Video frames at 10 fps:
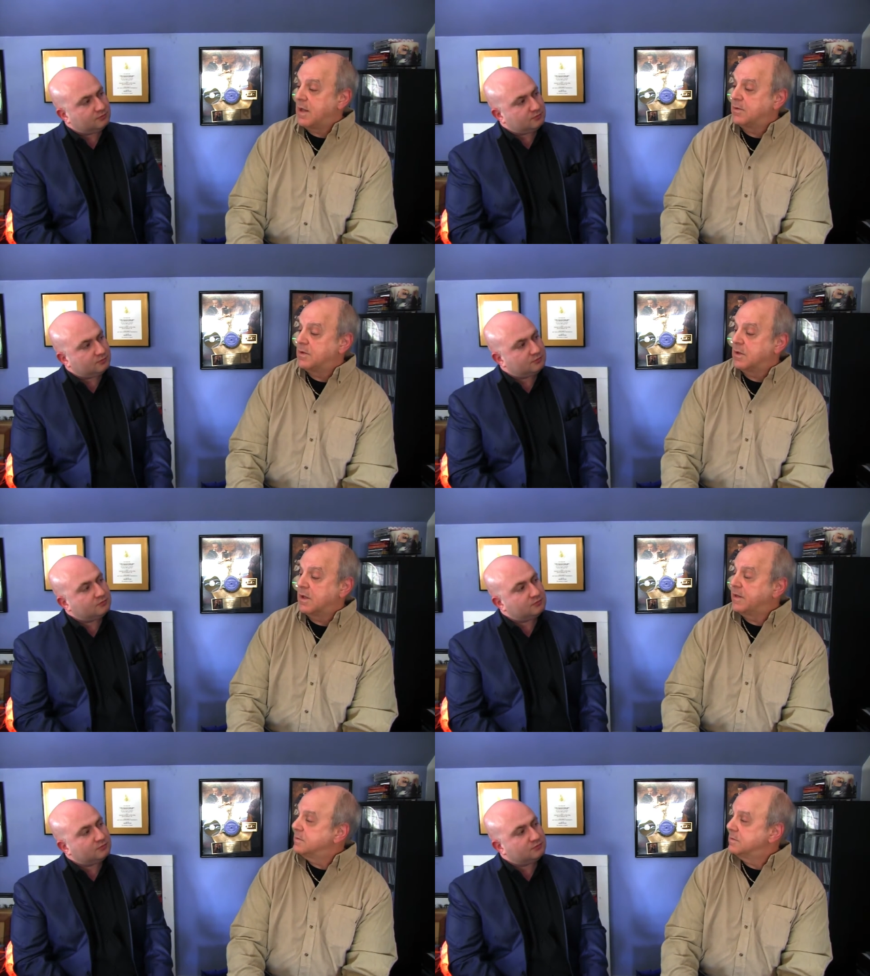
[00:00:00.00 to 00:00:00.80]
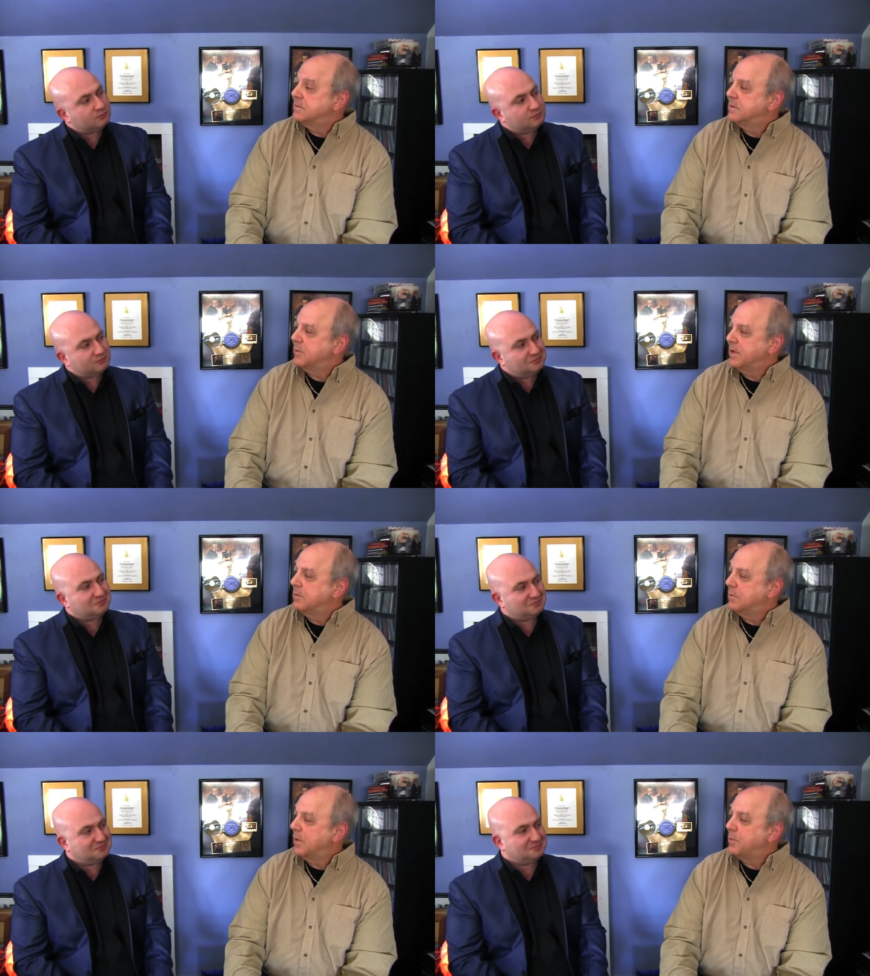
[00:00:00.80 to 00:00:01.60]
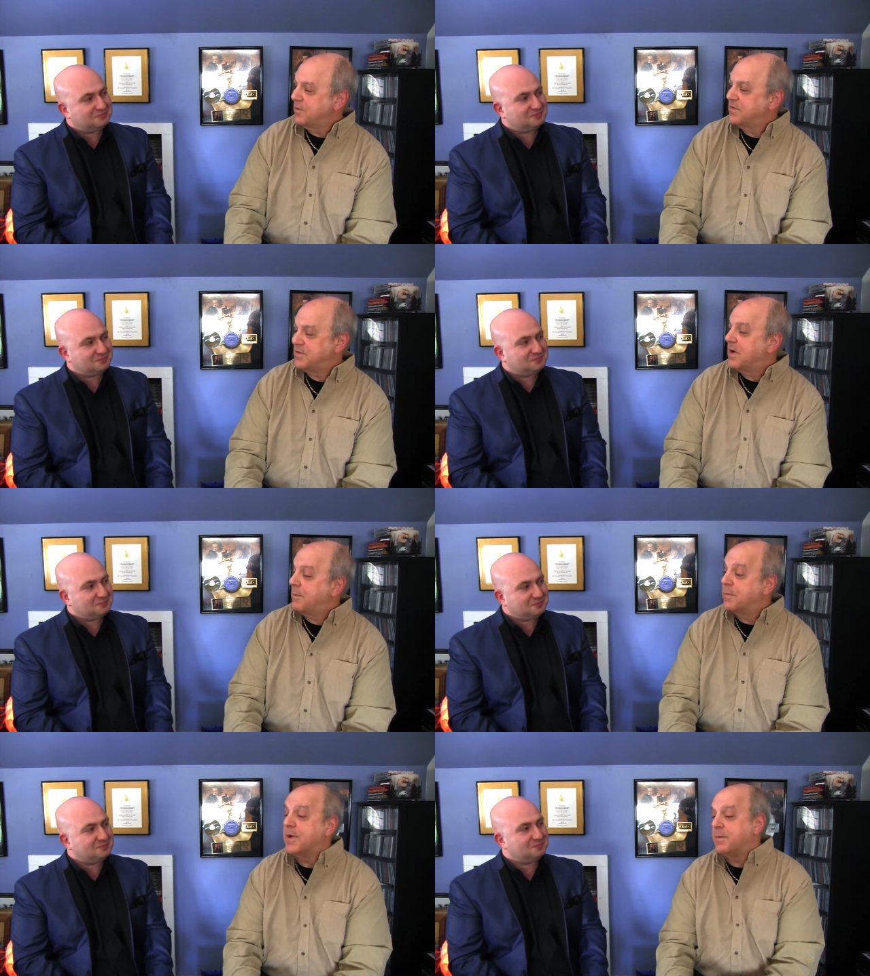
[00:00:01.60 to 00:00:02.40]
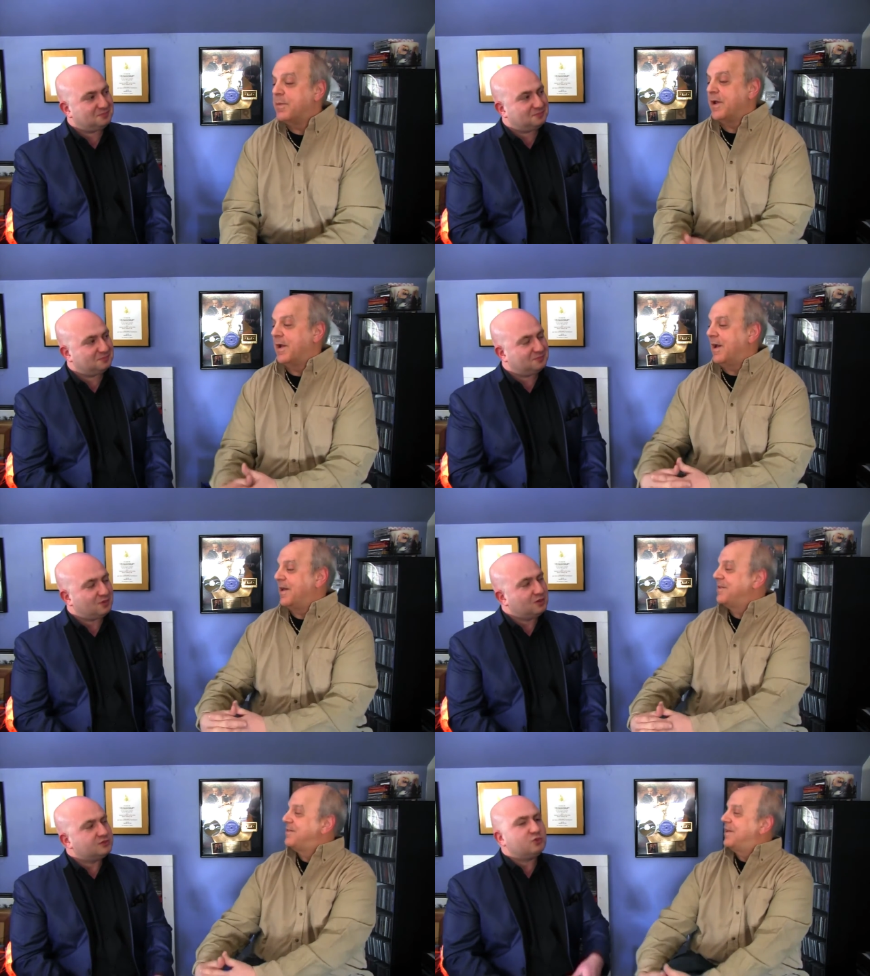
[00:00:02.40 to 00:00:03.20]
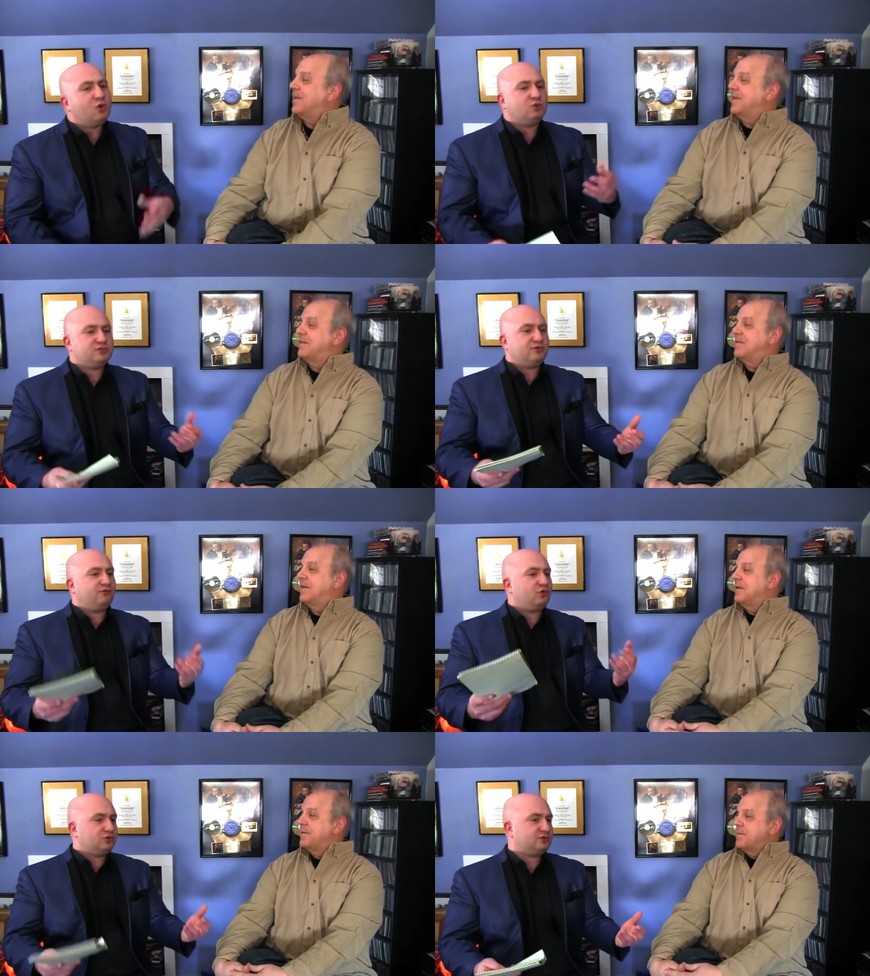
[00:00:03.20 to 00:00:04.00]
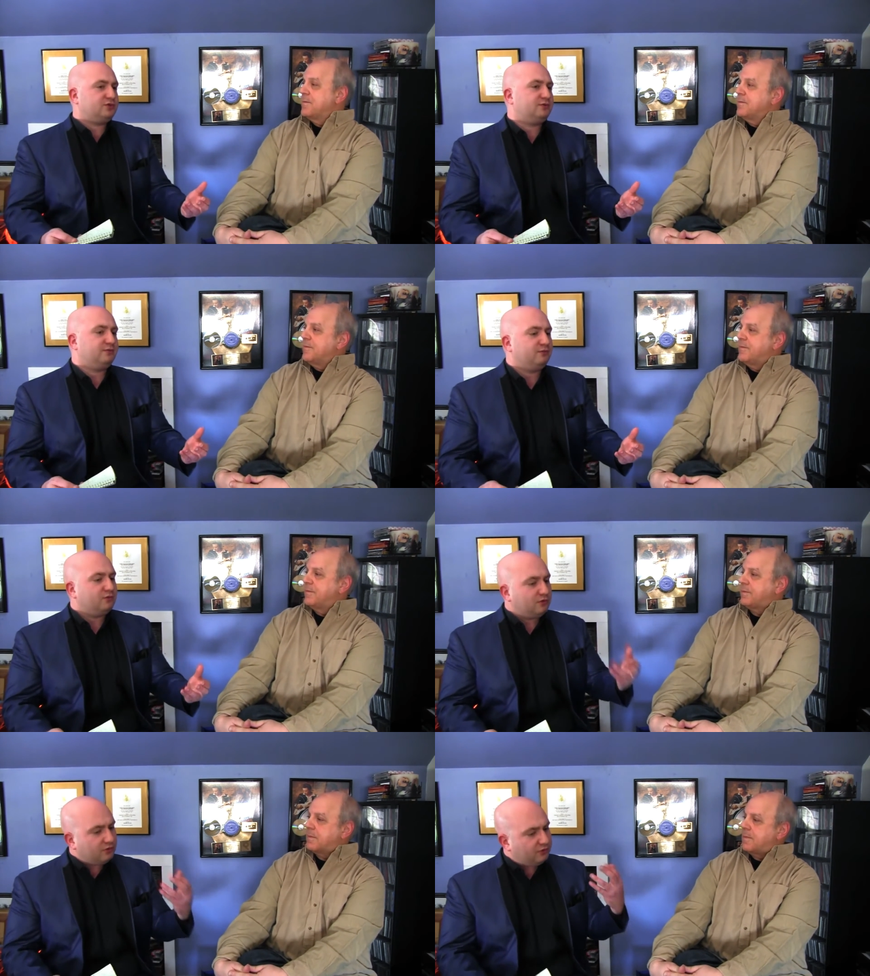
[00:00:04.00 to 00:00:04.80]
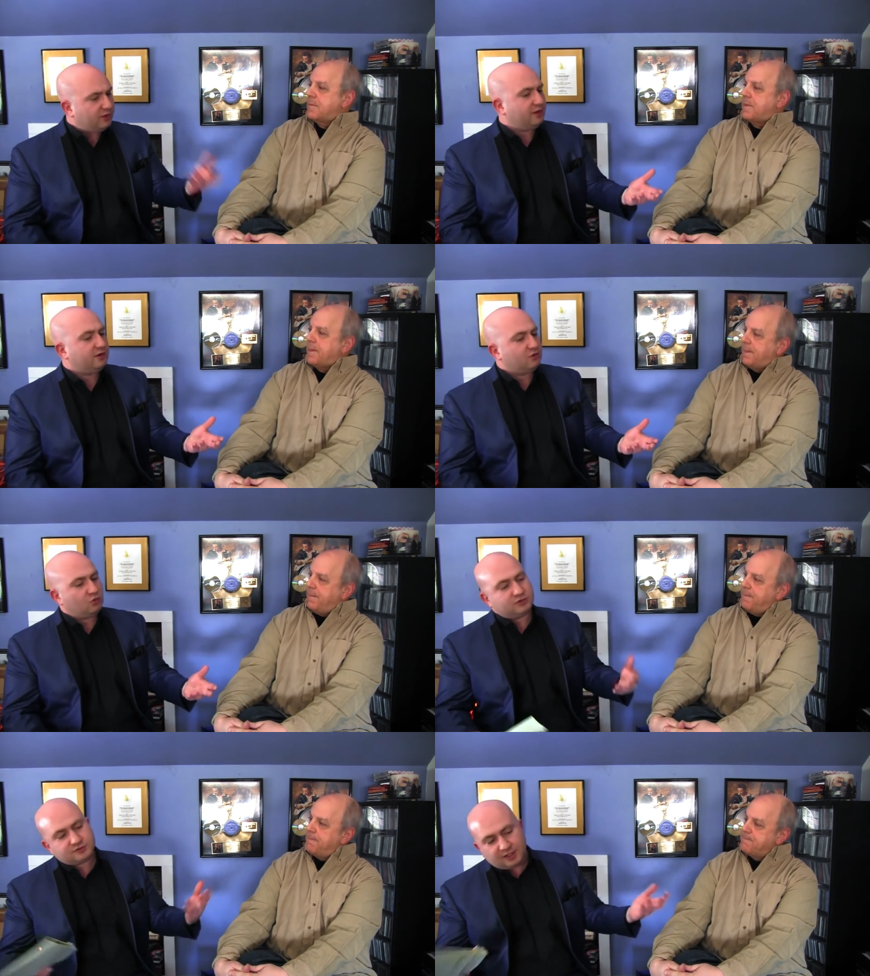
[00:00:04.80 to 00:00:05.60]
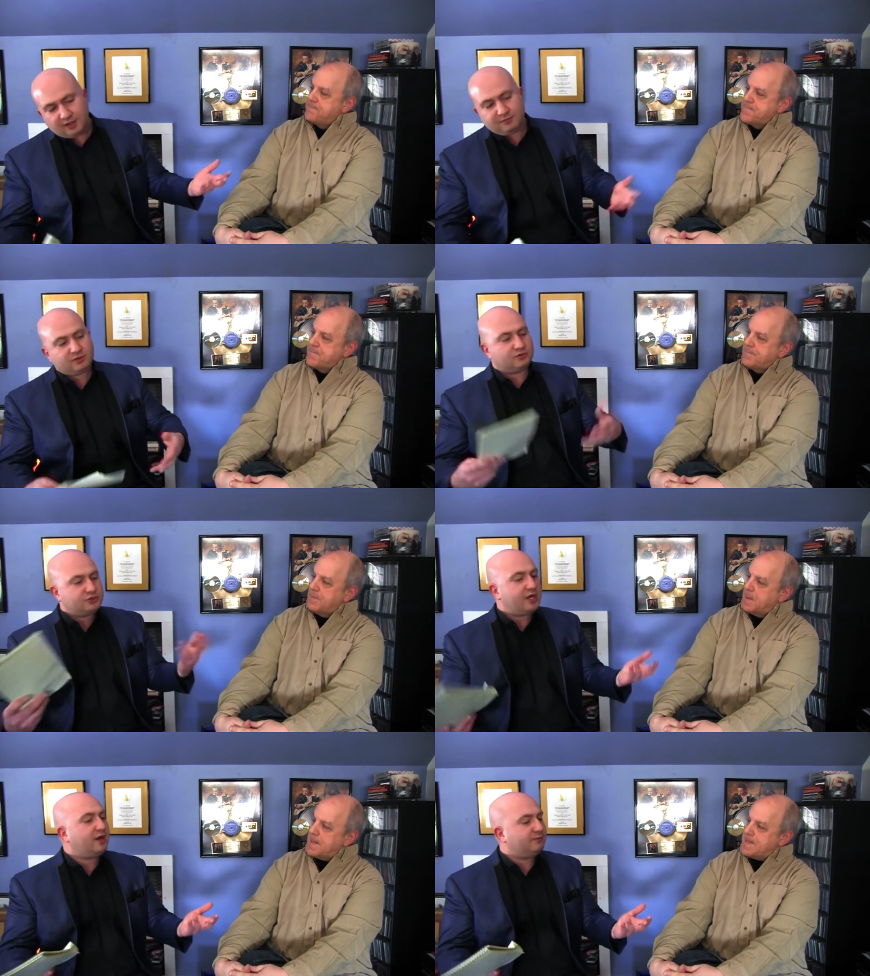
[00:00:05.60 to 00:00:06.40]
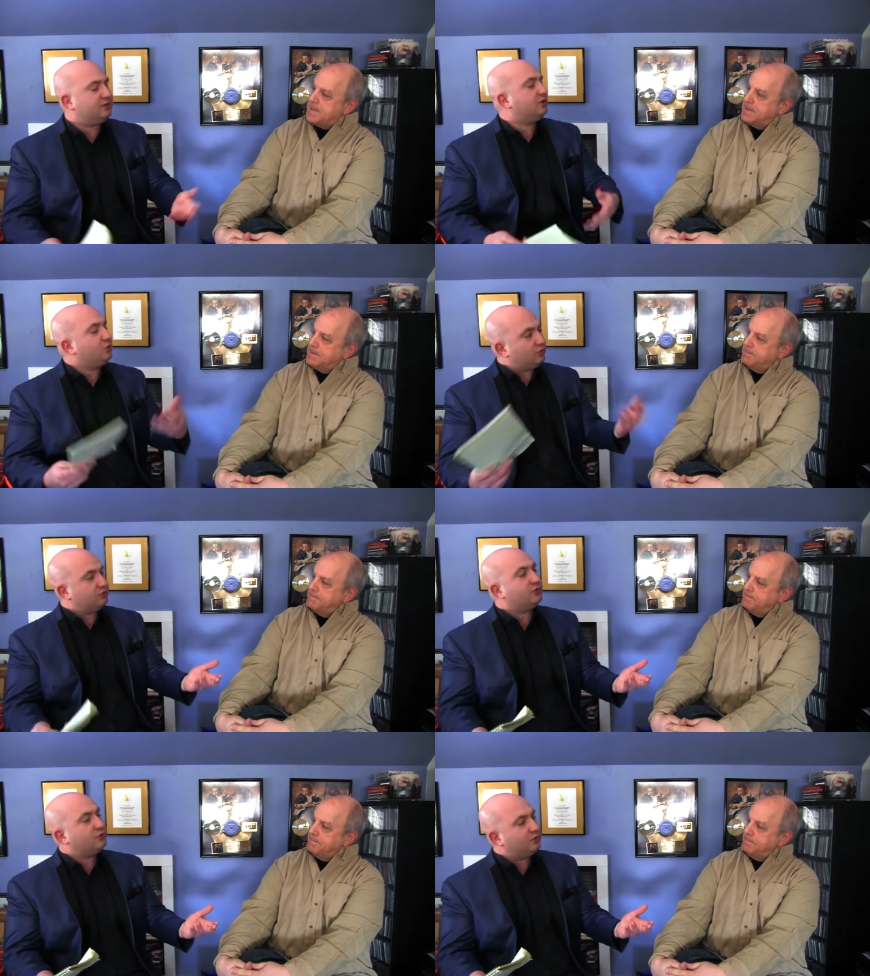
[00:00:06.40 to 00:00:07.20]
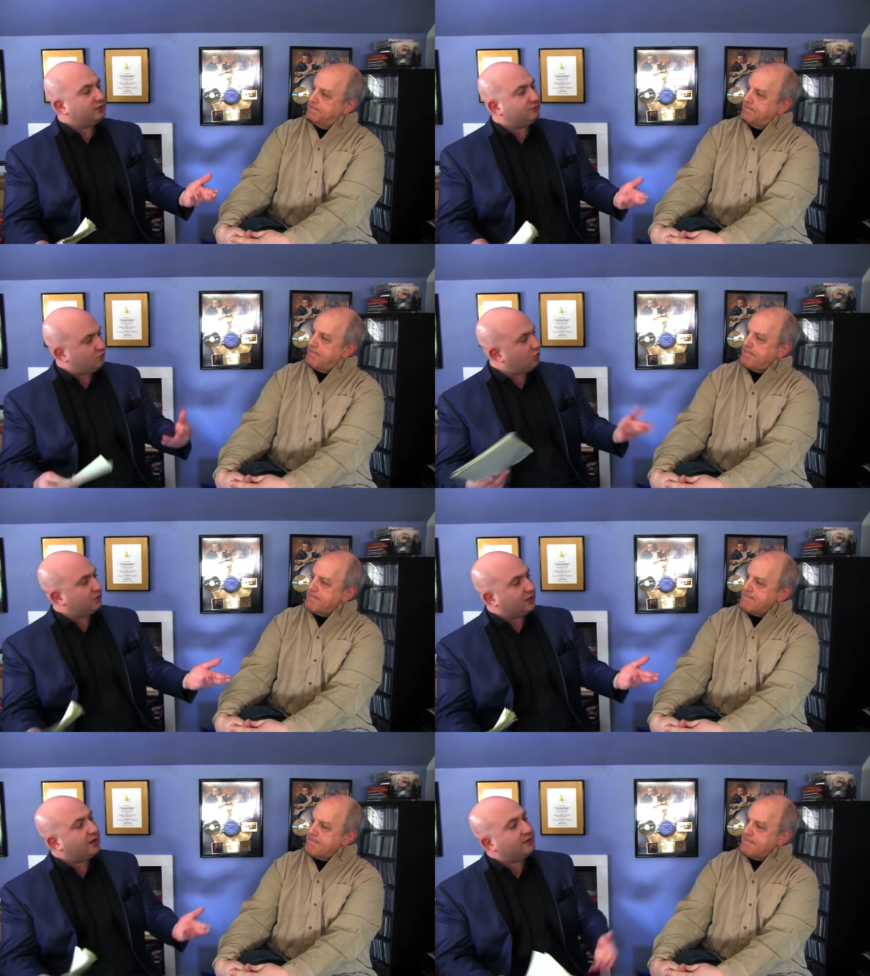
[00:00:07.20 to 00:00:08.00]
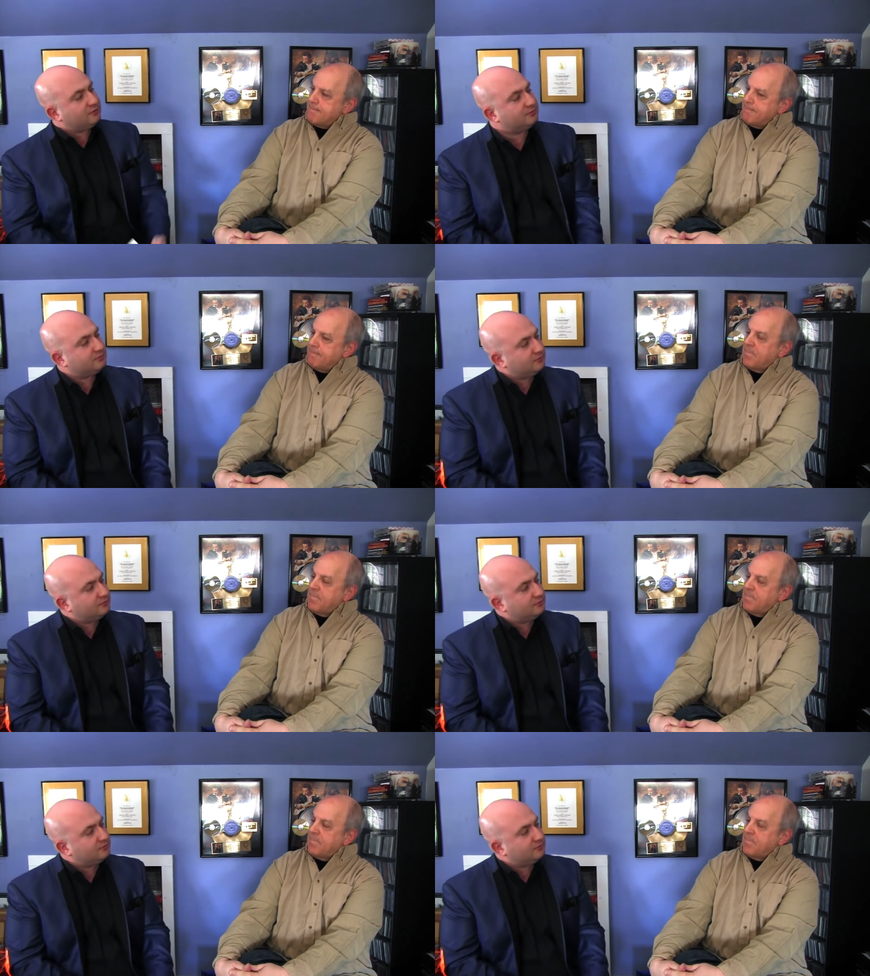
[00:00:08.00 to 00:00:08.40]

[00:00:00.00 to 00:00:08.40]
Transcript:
Speaker 1: down to like doing one person's job. But but uh, so what was the first
Speaker 2: thing or assignment or job that you were doing for Nile?